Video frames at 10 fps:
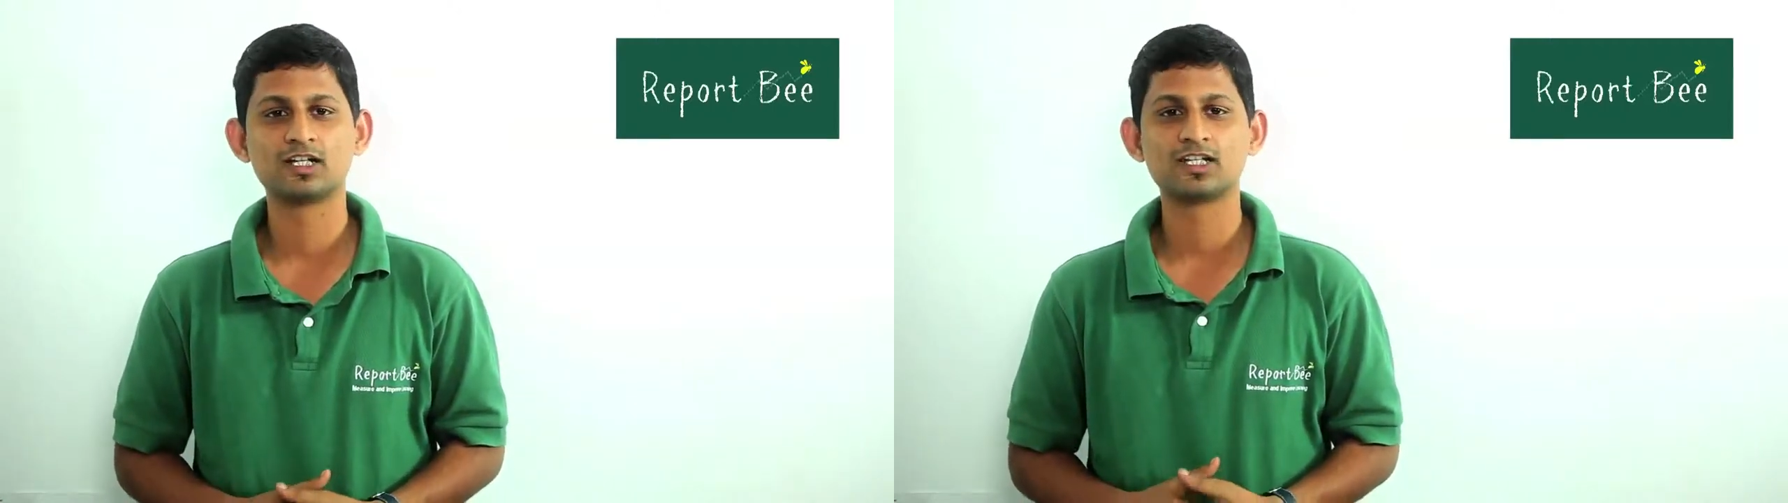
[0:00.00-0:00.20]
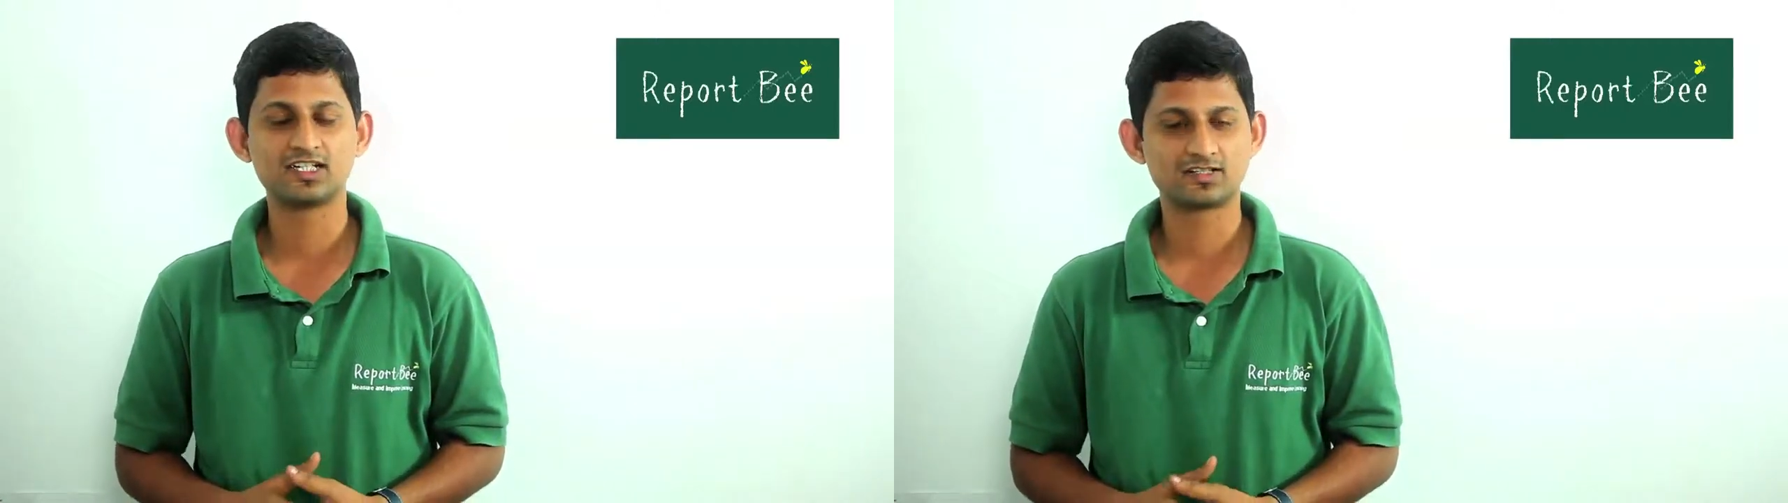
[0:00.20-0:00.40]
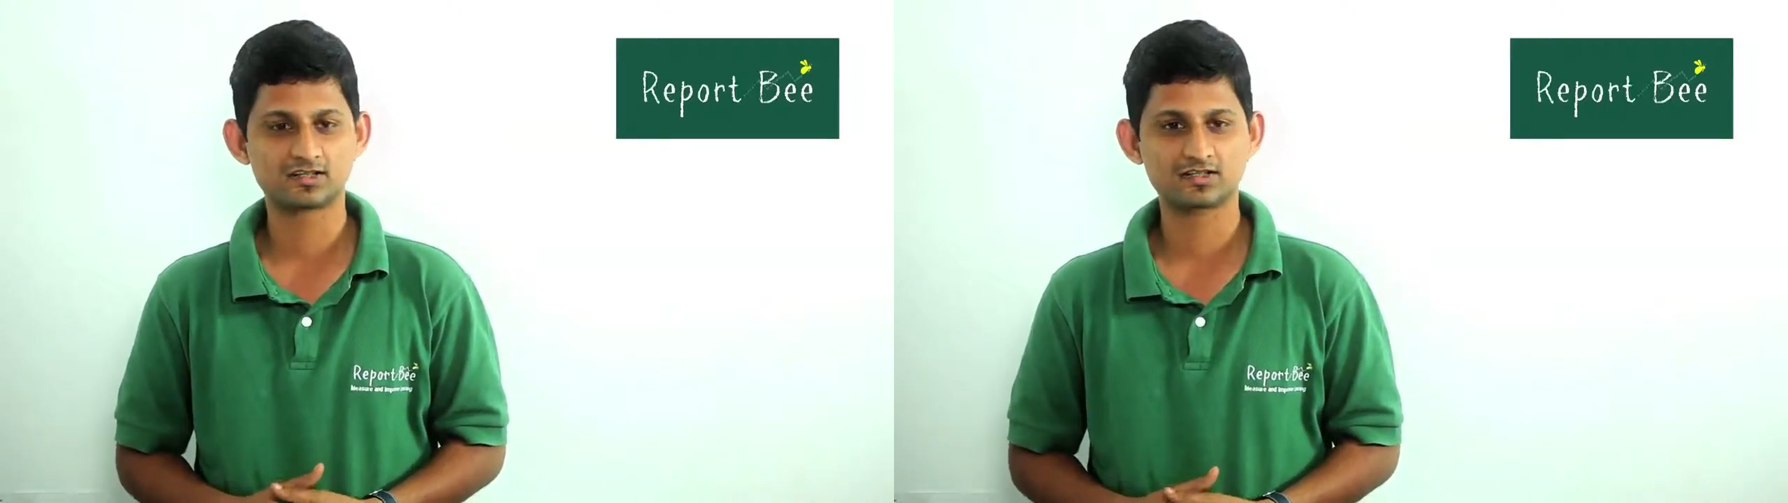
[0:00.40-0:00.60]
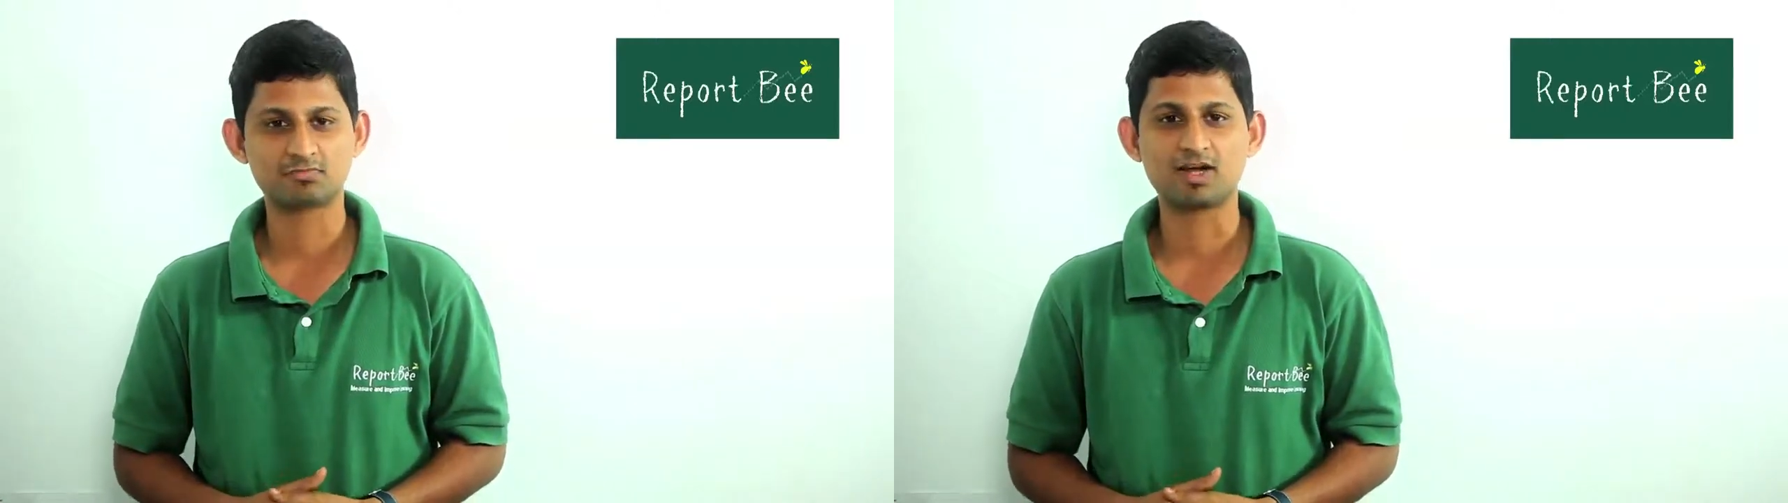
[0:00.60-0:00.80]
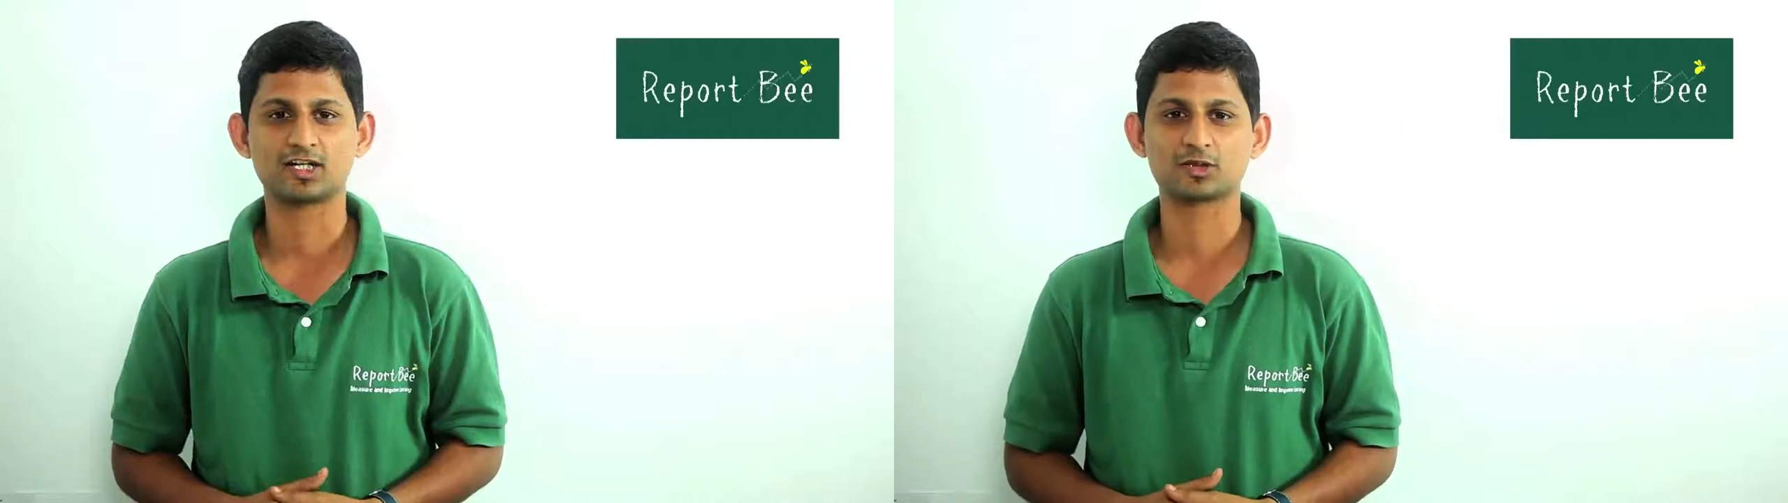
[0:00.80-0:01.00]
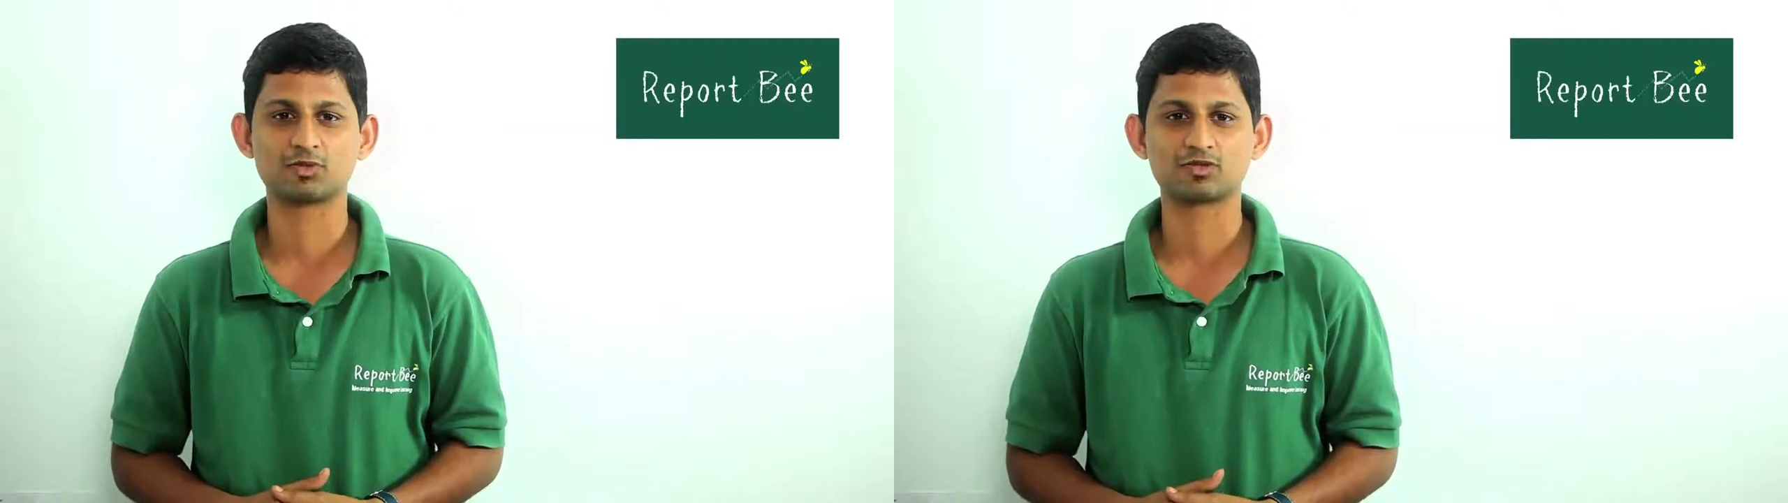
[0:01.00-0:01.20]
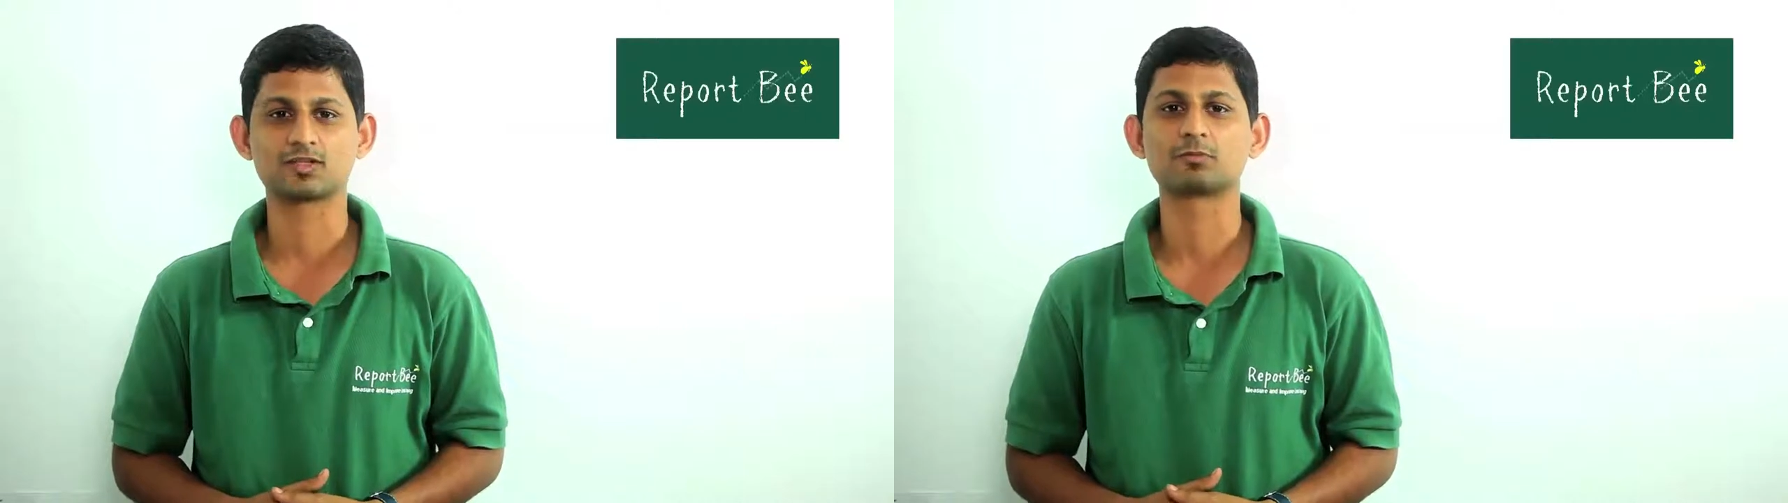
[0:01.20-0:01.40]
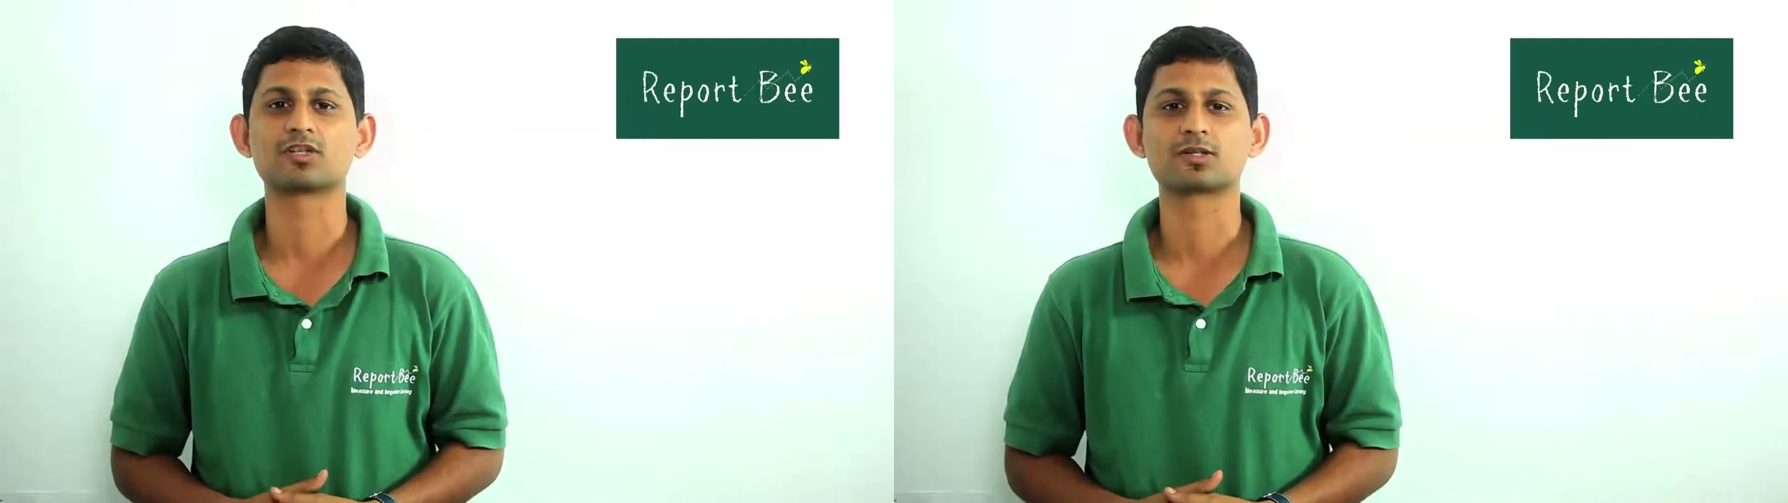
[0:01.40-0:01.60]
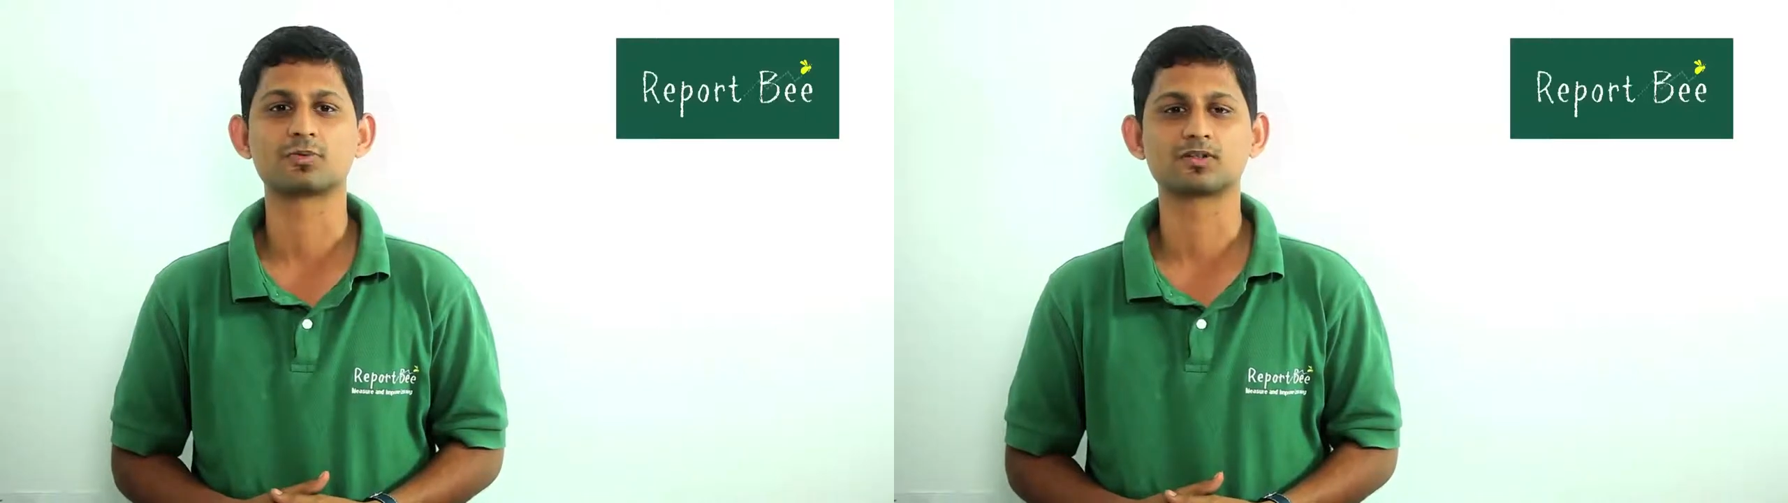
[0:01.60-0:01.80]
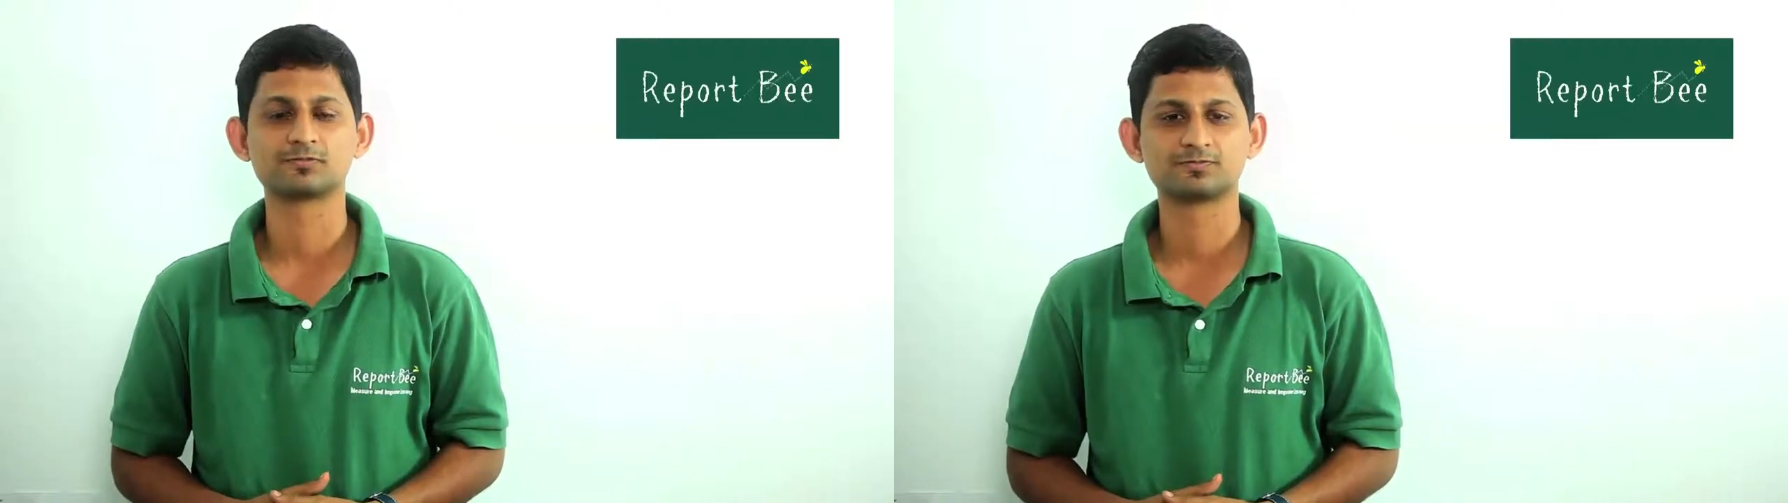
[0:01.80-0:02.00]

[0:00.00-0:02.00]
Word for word: teachers, management and principal.